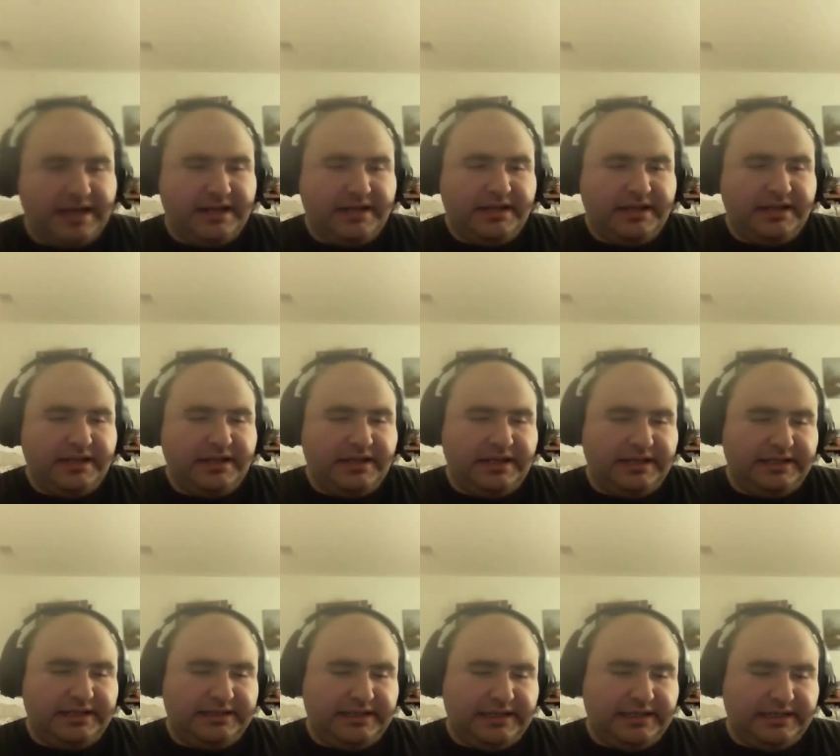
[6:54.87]
That
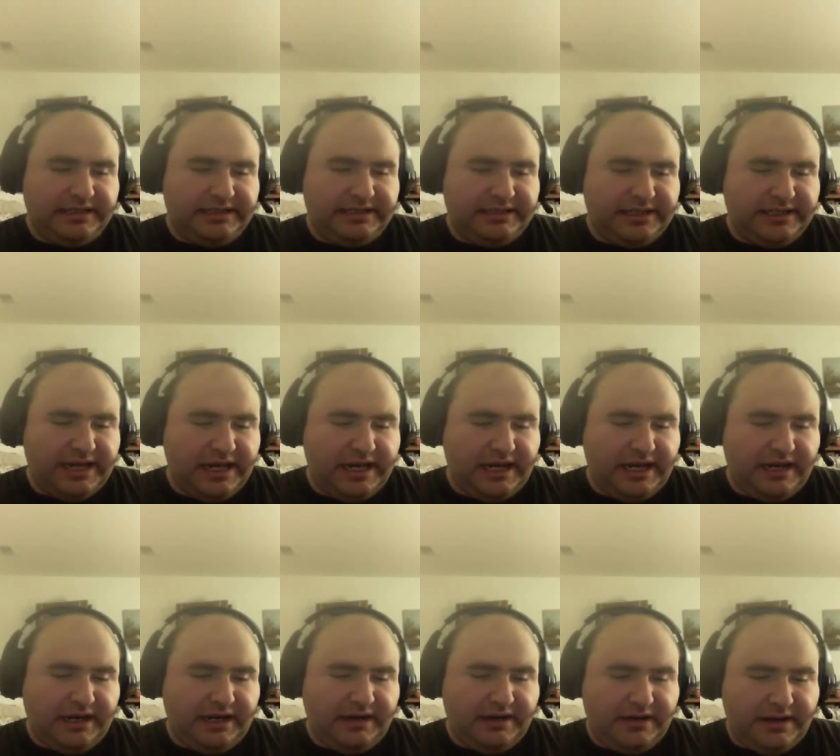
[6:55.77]
is
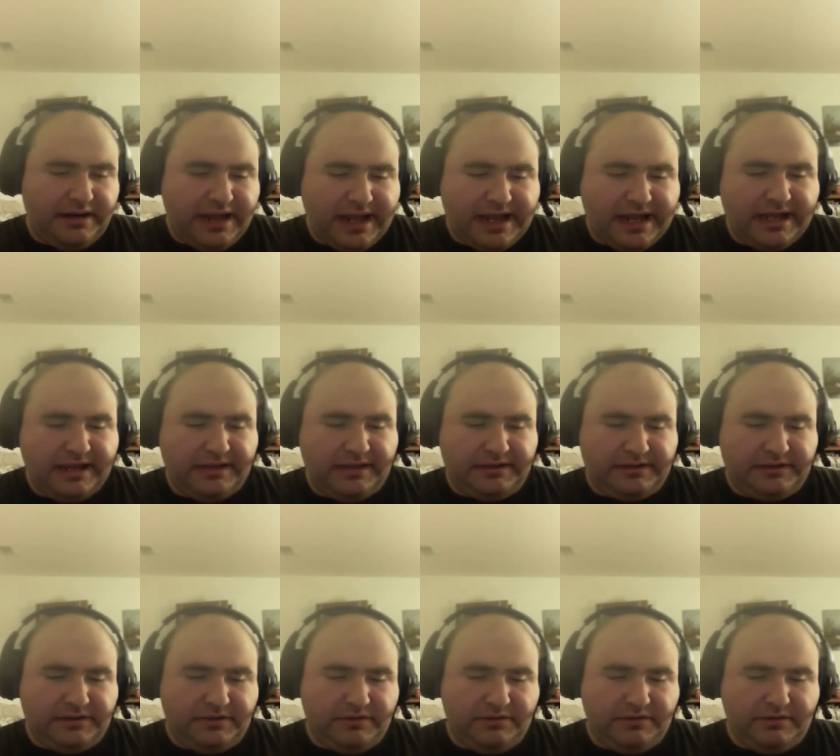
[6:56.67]
insane. That
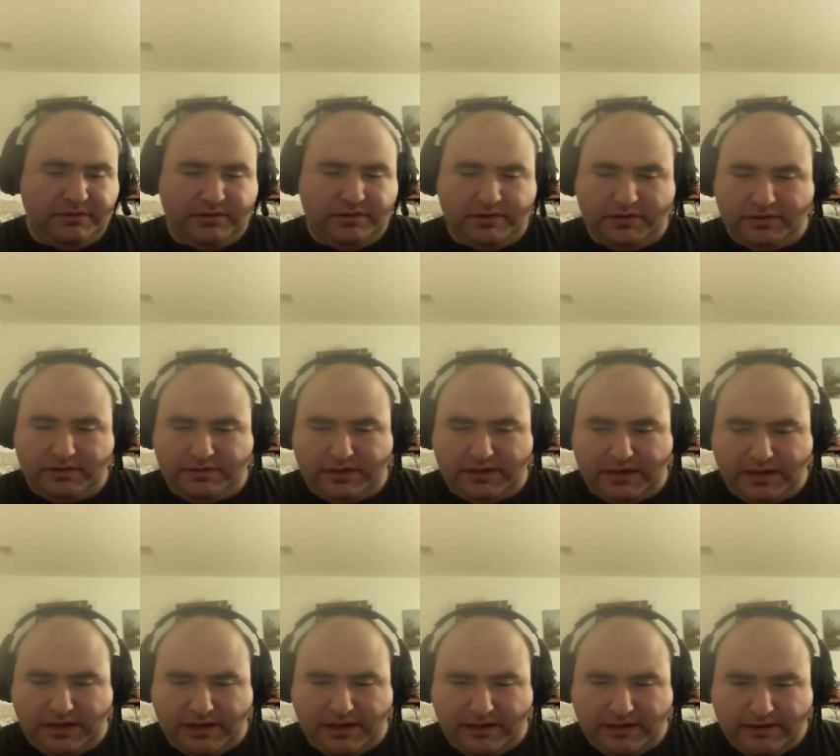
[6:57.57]
is cool.
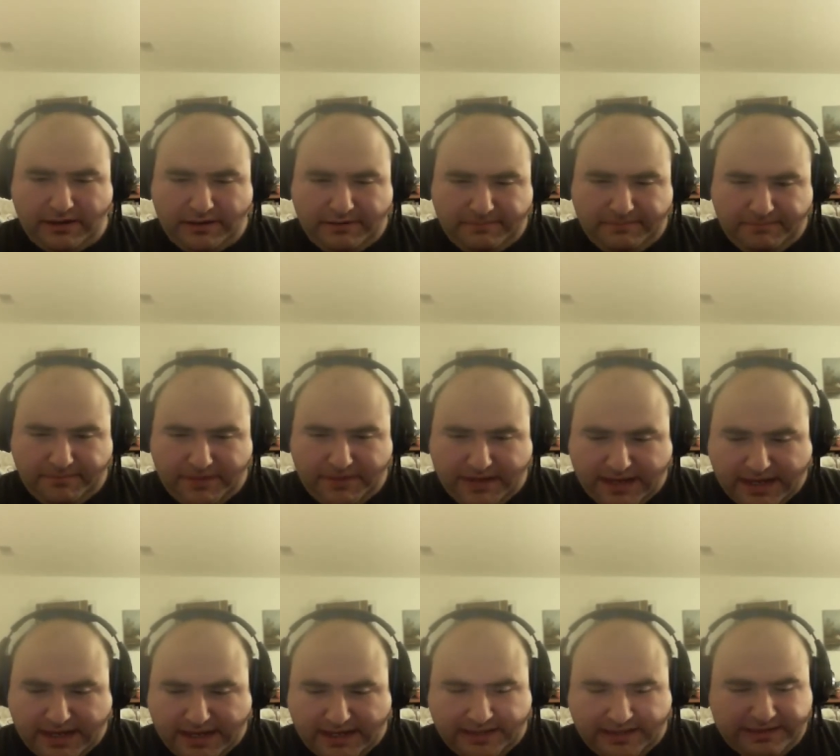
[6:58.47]
Okay,
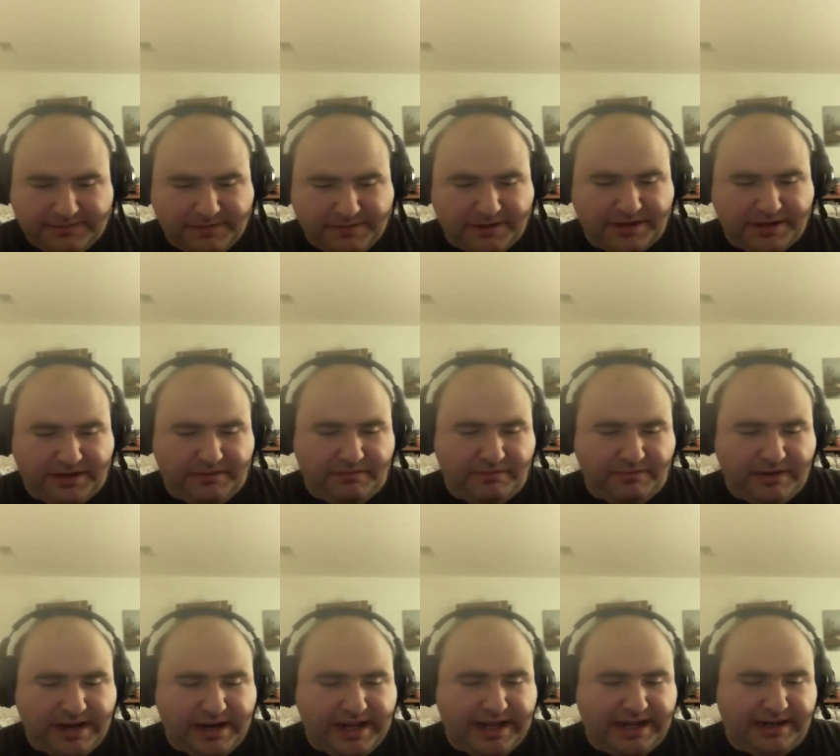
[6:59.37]
that is
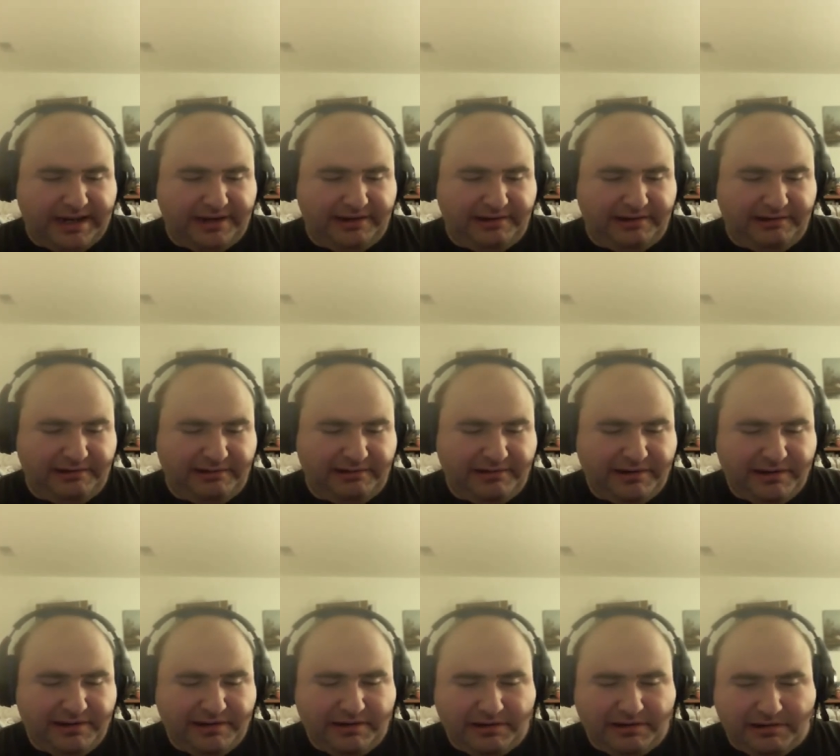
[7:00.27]
fucking rad,
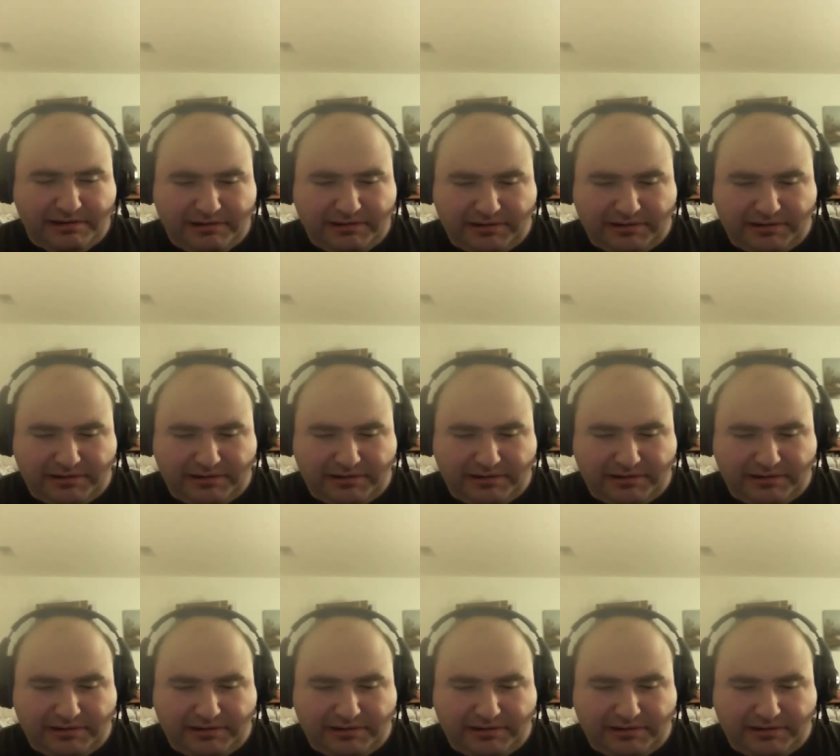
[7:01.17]
dude.